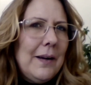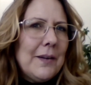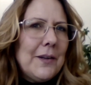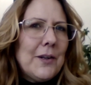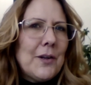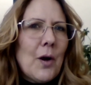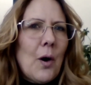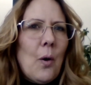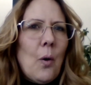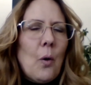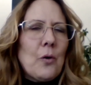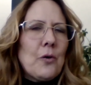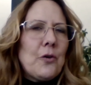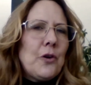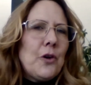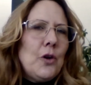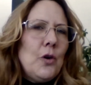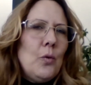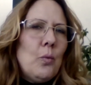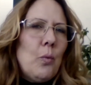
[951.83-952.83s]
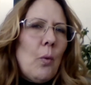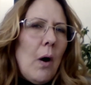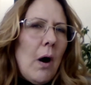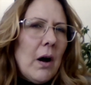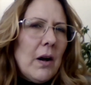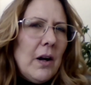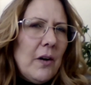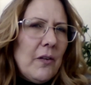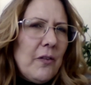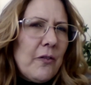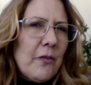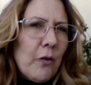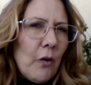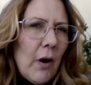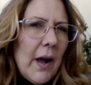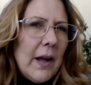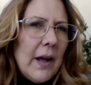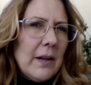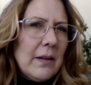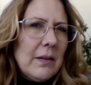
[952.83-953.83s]
You know, or do you want a
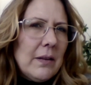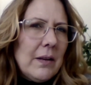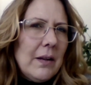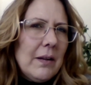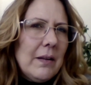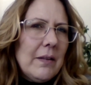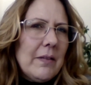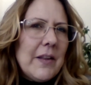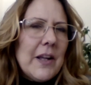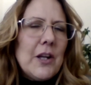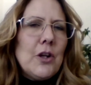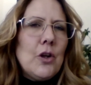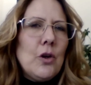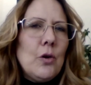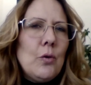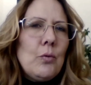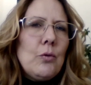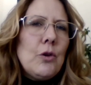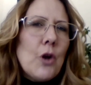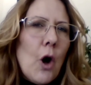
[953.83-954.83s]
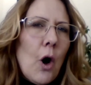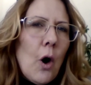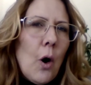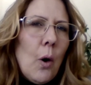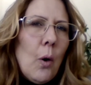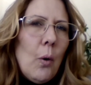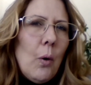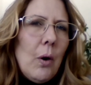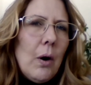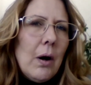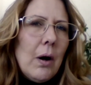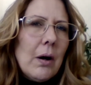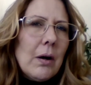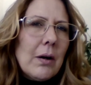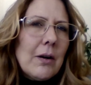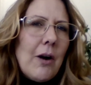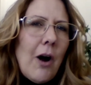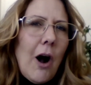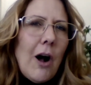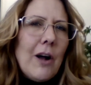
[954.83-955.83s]
friend that you know
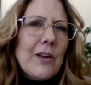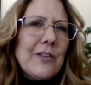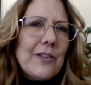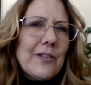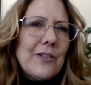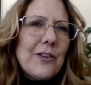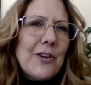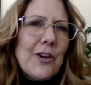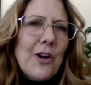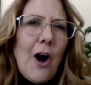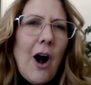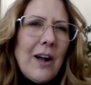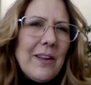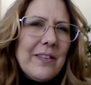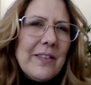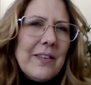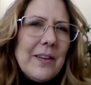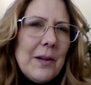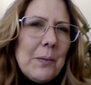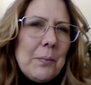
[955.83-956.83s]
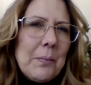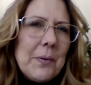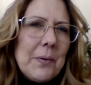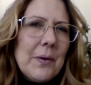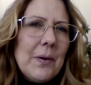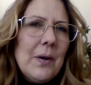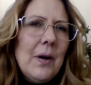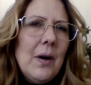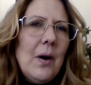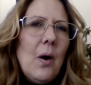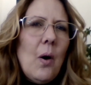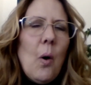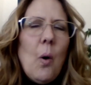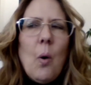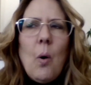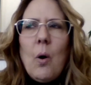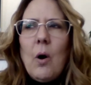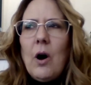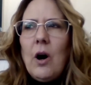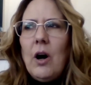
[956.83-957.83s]
causes gossip
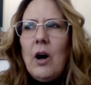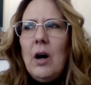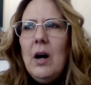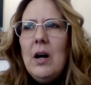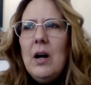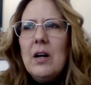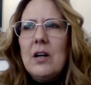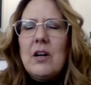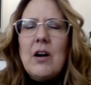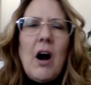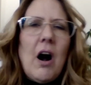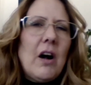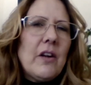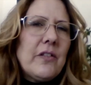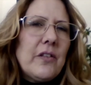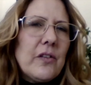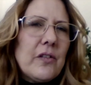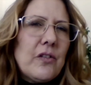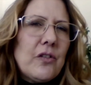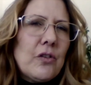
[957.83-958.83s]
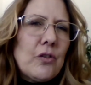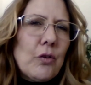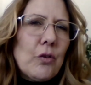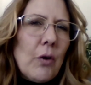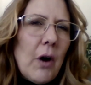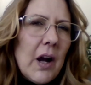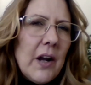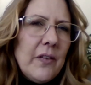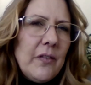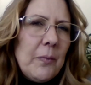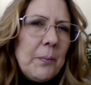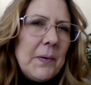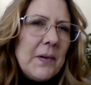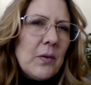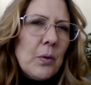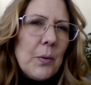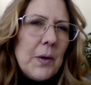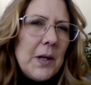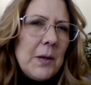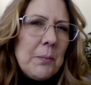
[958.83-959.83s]
or causes strife
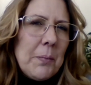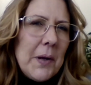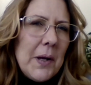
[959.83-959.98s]
between